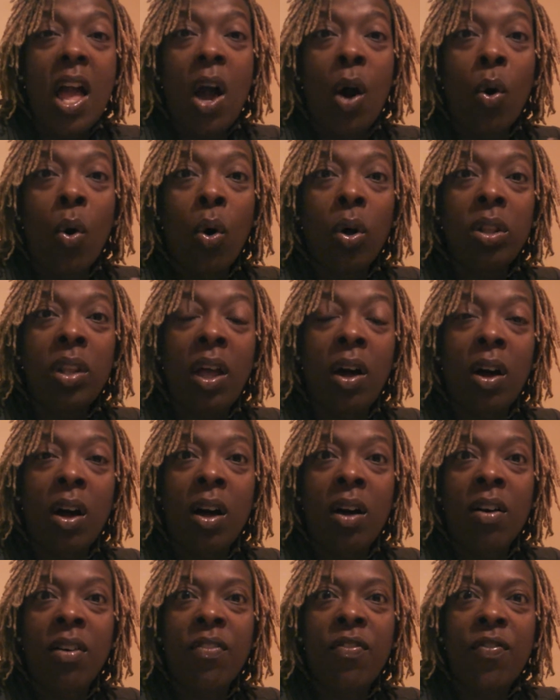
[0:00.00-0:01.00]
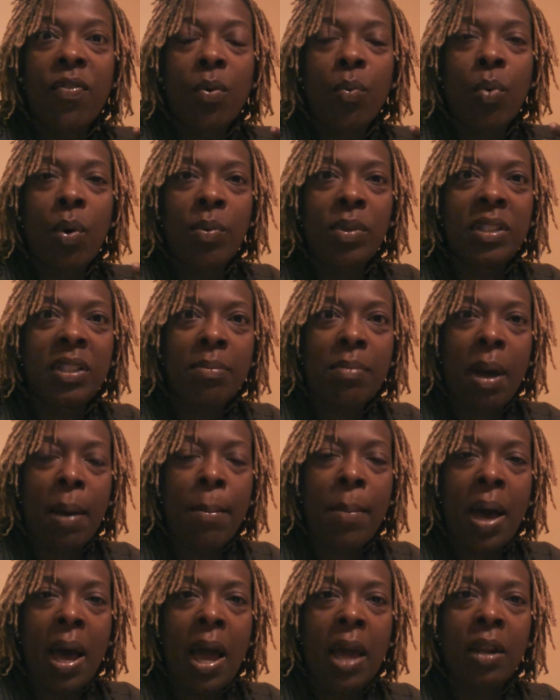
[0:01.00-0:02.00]
all of what was in my
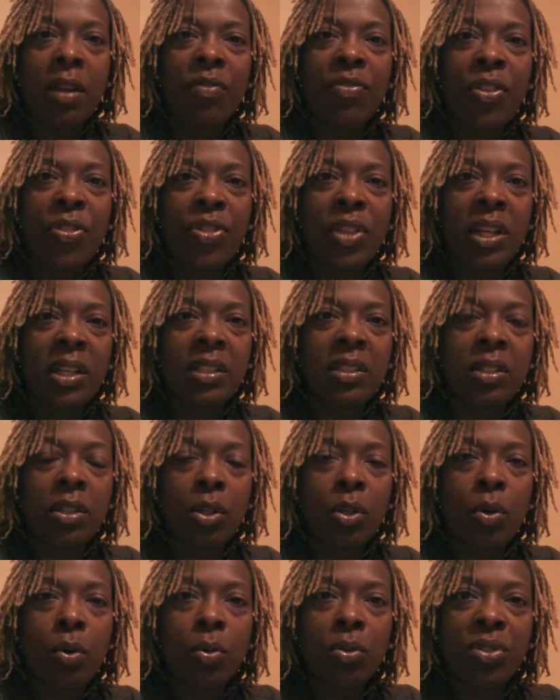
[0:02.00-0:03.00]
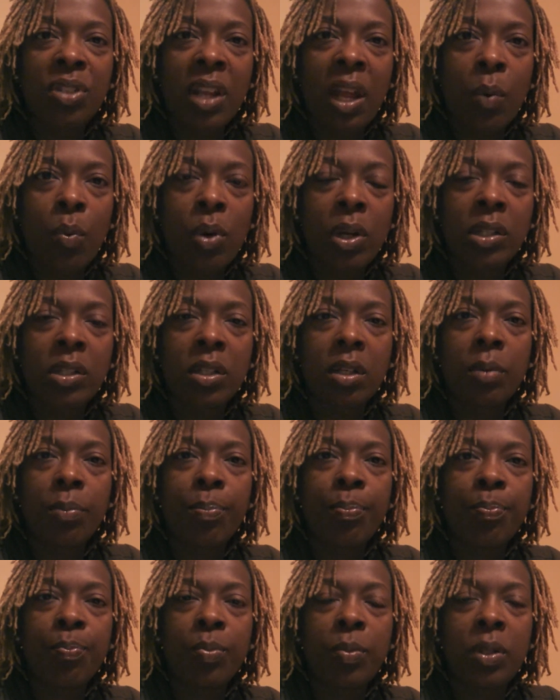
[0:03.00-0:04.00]
mind of the things, the goals that I wanted to
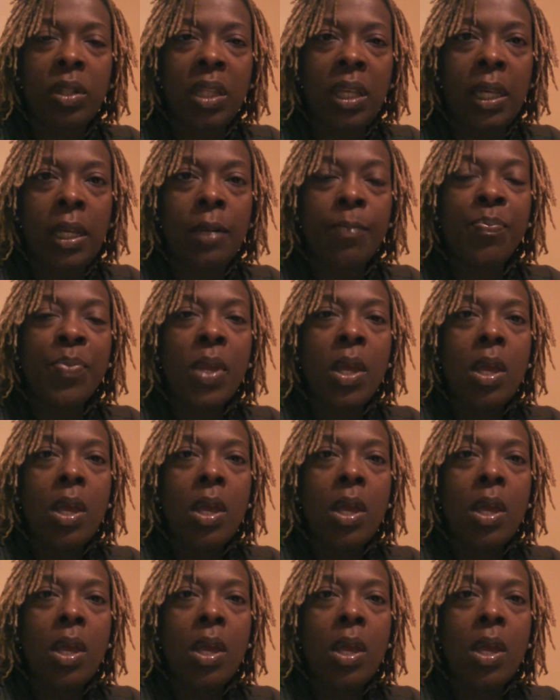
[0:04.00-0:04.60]
complete,